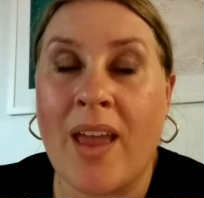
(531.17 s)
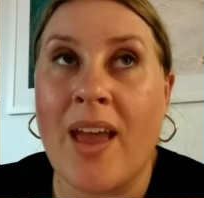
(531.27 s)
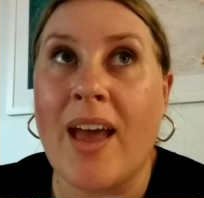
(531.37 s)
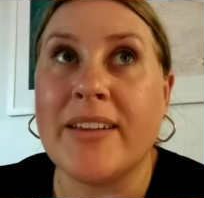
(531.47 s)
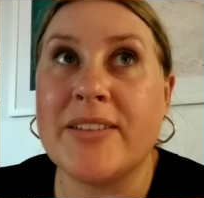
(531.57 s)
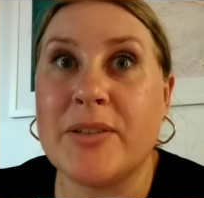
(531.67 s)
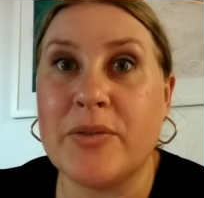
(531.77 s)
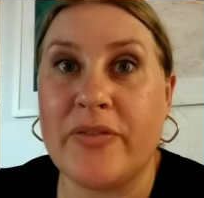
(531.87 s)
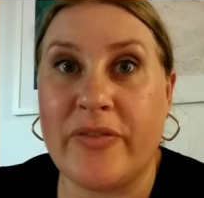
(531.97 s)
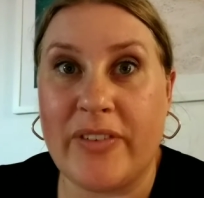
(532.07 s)
Still
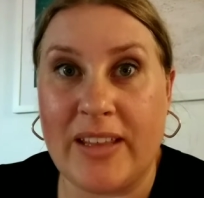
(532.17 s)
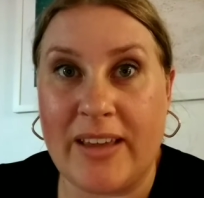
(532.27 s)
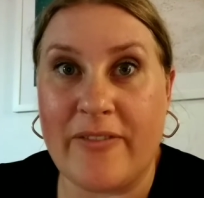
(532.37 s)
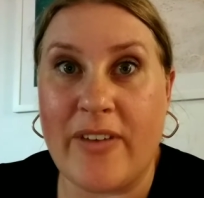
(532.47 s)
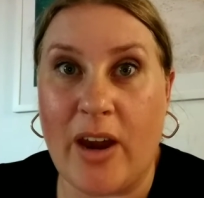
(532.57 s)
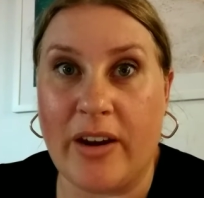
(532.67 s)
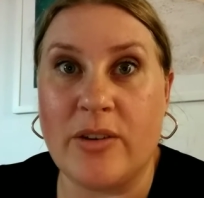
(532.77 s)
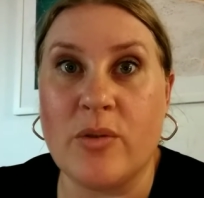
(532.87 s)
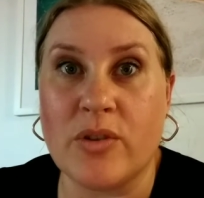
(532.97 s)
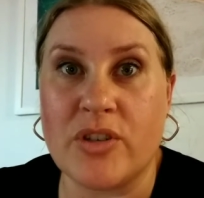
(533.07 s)
feeling very
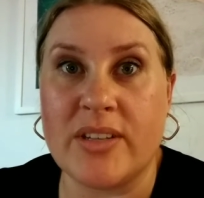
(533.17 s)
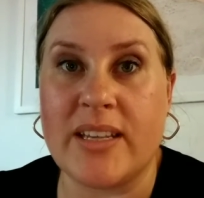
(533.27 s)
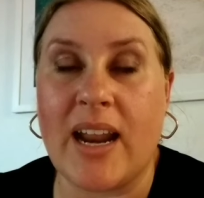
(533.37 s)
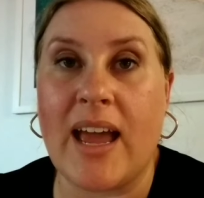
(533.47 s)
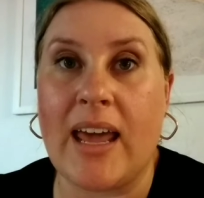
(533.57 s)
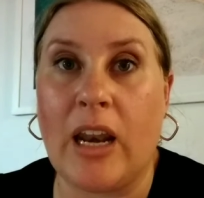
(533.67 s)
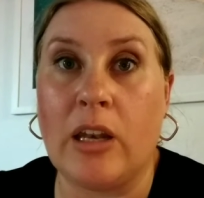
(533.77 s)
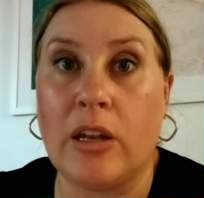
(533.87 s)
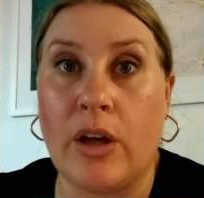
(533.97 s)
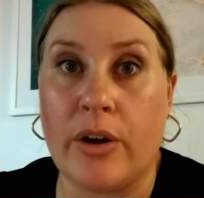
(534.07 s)
nauseous, and I had a
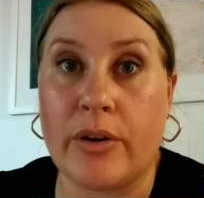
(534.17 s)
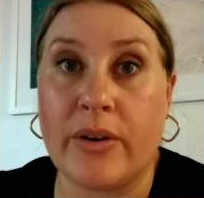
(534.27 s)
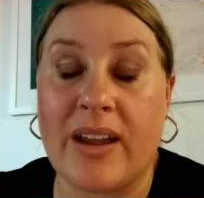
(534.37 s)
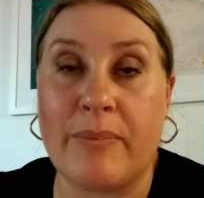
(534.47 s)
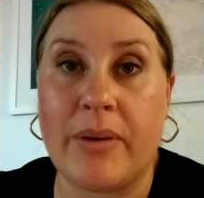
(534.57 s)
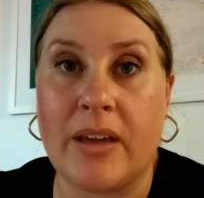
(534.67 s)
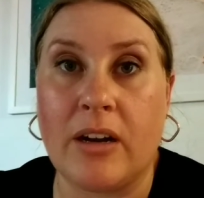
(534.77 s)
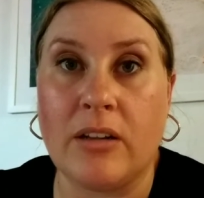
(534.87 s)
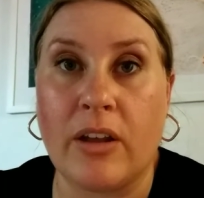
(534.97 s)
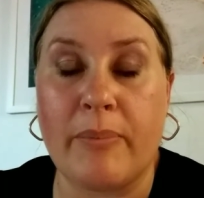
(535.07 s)
lot of cramping and a
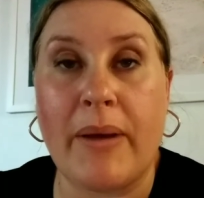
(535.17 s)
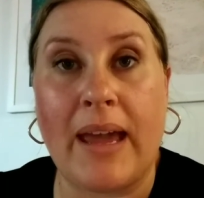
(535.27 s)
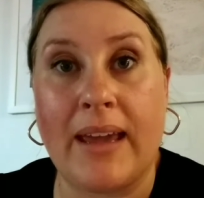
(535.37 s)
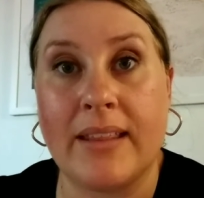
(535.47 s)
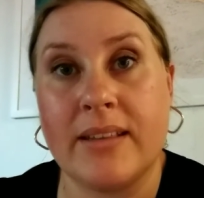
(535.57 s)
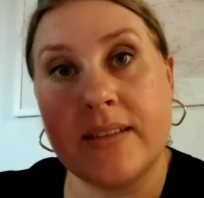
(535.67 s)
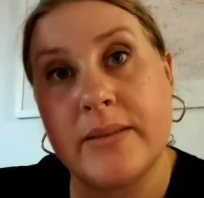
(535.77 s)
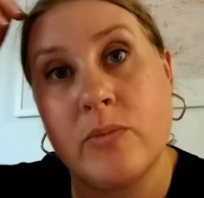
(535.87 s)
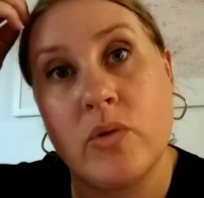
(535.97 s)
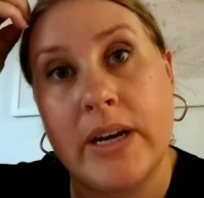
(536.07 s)
lot of pain this
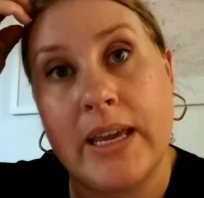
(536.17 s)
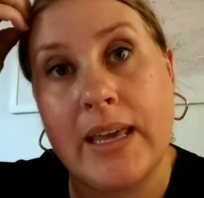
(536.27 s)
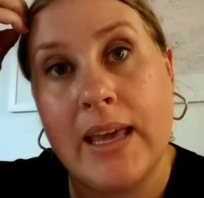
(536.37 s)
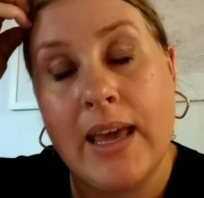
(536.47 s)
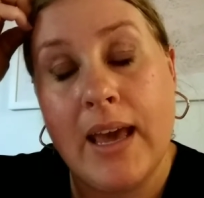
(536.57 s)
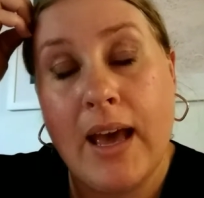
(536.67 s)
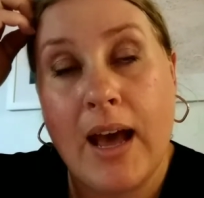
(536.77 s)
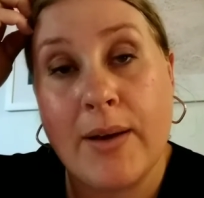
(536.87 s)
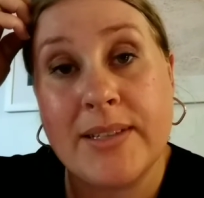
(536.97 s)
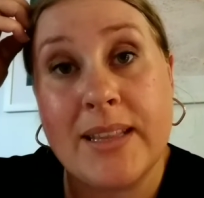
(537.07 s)
morning.
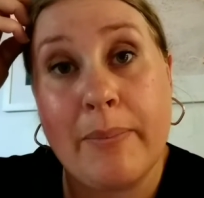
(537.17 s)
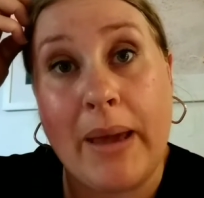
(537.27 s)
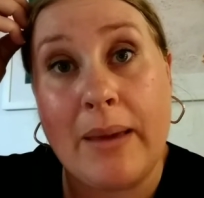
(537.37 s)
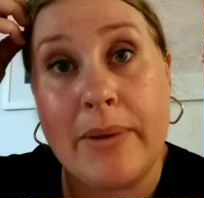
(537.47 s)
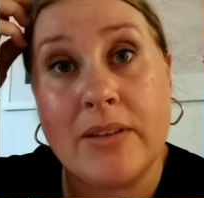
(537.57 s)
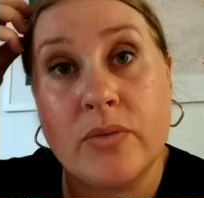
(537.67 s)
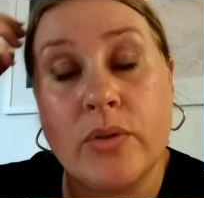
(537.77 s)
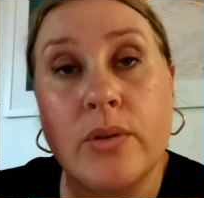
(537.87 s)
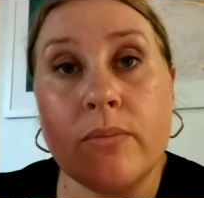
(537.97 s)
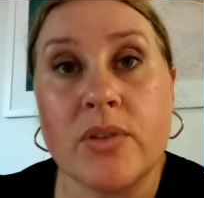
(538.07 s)
I was in the baby's
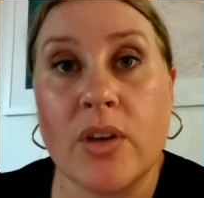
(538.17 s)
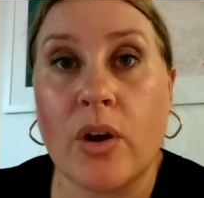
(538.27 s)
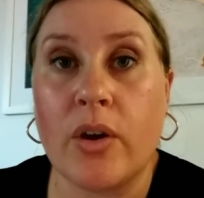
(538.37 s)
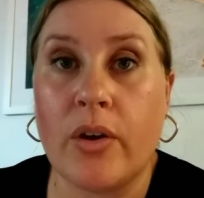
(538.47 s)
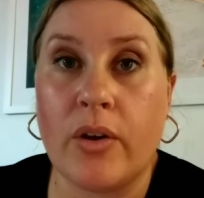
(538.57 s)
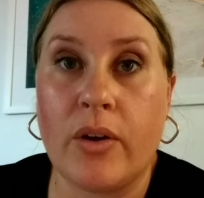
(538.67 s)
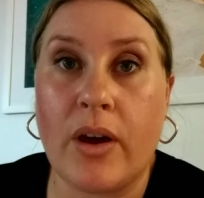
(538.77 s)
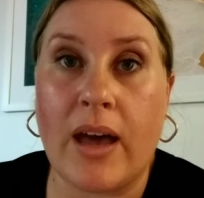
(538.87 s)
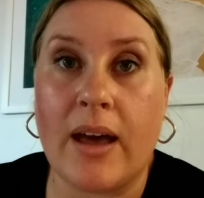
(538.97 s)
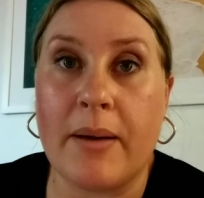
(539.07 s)
room, so
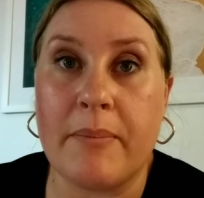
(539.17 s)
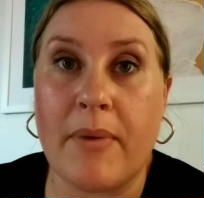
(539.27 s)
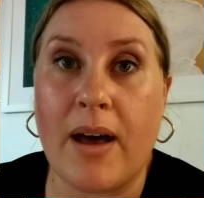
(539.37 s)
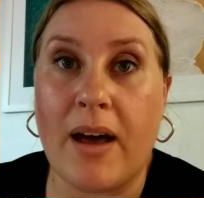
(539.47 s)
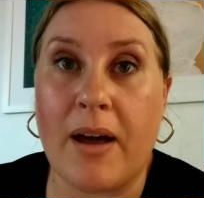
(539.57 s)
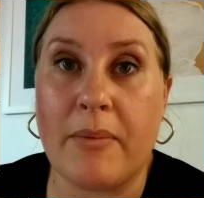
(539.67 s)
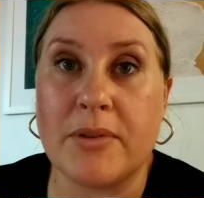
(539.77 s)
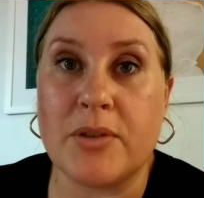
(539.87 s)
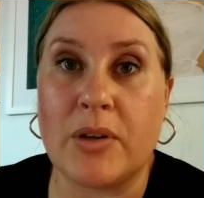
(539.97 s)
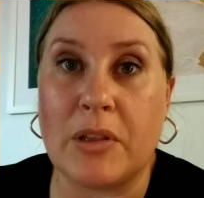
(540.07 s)
I
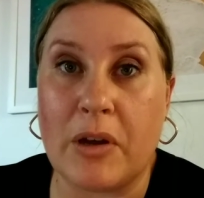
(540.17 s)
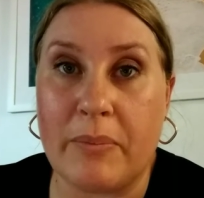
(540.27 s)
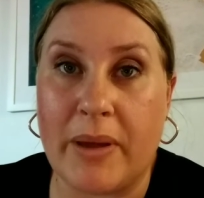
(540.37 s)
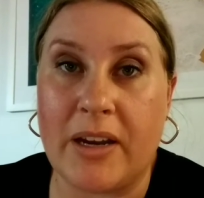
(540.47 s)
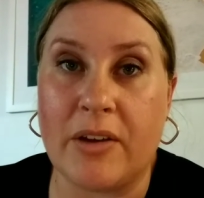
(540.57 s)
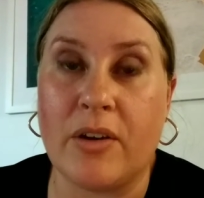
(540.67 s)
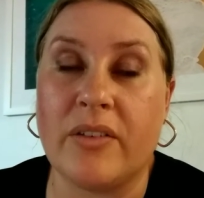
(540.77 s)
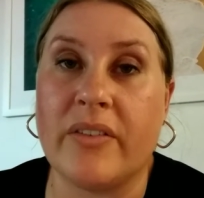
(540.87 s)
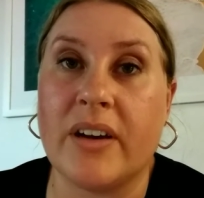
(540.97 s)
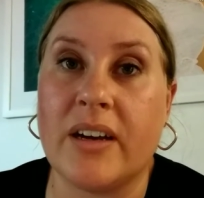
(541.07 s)
was doing a lot of bending
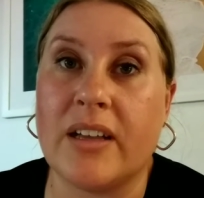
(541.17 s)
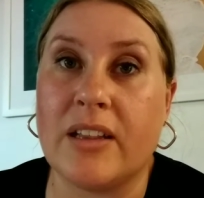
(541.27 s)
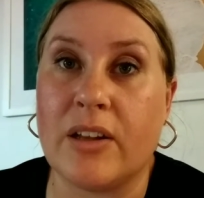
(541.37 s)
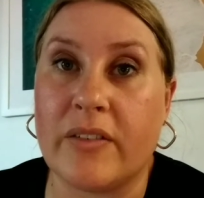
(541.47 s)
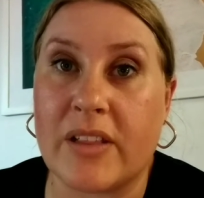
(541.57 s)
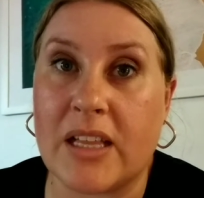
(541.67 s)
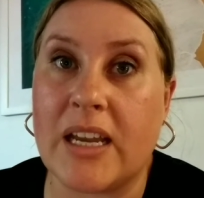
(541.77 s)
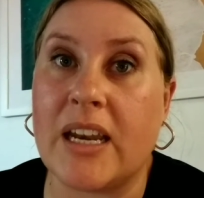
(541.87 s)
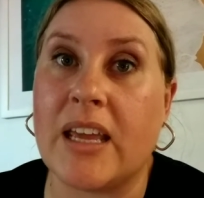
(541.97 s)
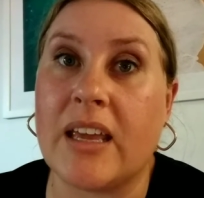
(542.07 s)
over, a lot of
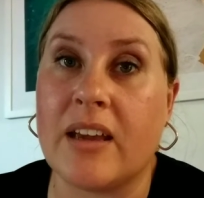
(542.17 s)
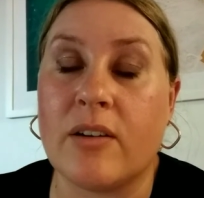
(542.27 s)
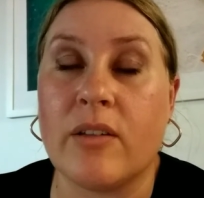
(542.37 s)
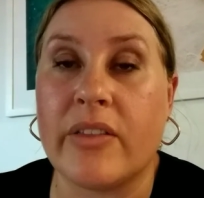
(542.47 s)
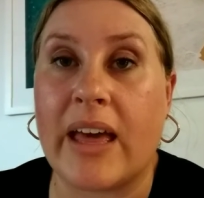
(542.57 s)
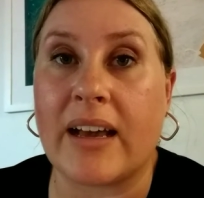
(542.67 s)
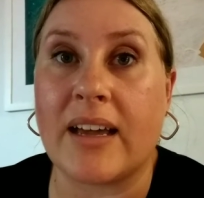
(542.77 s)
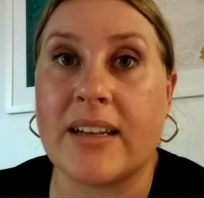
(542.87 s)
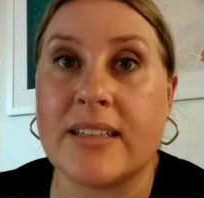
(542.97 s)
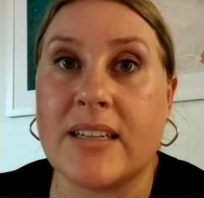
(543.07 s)
cleaning and all that
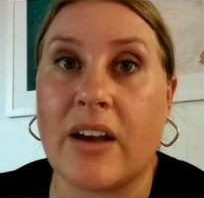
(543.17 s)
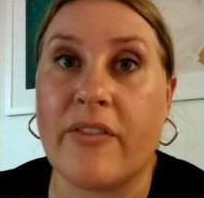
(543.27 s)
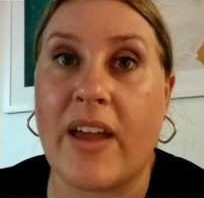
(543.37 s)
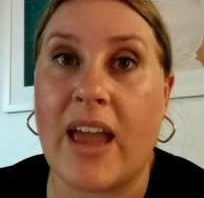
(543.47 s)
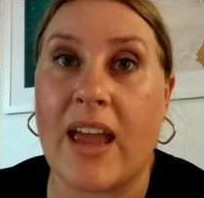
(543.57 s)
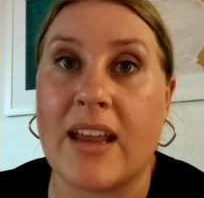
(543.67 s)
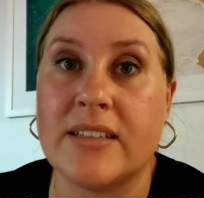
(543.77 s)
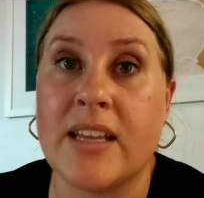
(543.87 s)
kind of stuff, and